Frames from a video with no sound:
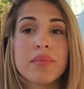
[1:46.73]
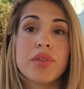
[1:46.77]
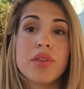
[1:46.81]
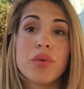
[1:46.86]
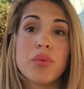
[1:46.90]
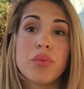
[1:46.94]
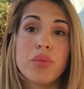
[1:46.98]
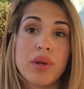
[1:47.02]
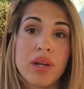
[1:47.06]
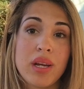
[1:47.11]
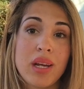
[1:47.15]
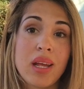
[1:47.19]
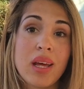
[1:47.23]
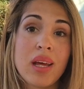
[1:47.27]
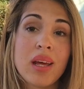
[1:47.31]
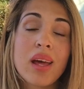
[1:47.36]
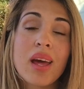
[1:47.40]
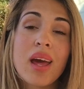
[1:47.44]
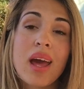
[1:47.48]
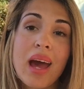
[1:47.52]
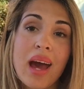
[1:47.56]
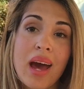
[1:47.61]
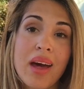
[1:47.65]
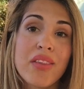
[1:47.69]
the
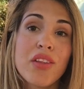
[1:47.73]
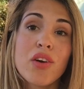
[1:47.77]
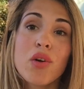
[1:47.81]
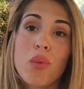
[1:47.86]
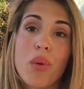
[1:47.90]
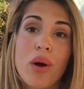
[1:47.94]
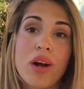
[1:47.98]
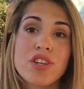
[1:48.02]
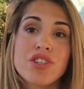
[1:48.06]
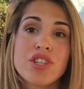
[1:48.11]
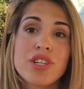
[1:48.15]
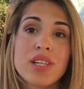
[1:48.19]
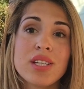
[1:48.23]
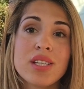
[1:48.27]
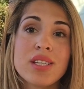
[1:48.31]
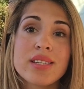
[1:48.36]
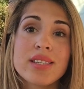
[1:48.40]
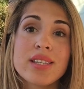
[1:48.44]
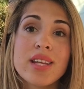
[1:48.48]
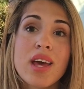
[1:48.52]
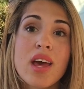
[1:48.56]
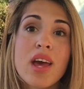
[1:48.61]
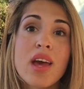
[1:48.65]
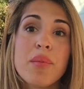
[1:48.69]
reading and the
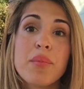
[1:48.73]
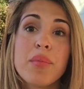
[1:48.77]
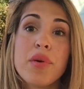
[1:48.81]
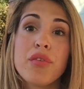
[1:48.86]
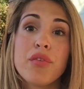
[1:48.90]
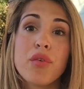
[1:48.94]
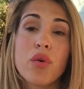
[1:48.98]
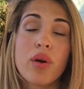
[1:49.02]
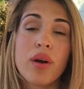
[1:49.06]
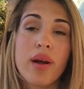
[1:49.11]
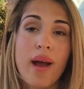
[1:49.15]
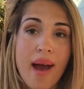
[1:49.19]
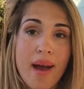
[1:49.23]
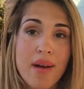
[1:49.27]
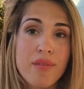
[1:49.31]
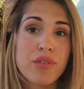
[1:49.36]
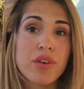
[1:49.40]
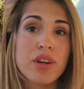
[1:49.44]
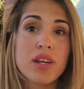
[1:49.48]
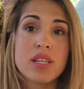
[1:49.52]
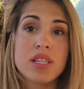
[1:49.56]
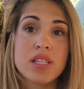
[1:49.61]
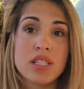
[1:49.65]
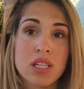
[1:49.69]
questions before
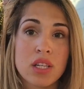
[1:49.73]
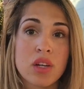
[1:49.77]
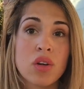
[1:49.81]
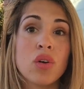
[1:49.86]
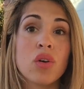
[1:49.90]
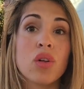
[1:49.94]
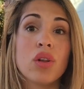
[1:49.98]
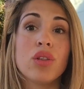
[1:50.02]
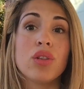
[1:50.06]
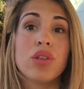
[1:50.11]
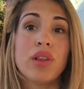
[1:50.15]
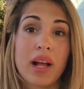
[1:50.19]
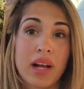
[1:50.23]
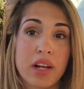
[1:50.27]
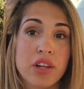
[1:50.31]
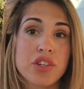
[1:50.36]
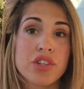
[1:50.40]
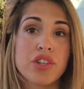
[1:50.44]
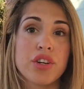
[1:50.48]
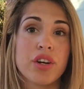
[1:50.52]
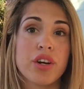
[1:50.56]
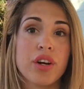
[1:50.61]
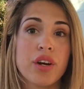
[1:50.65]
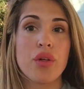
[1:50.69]
every single
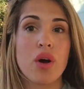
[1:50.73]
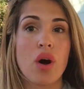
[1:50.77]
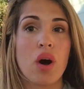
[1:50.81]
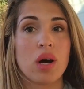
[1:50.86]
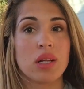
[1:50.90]
lecture.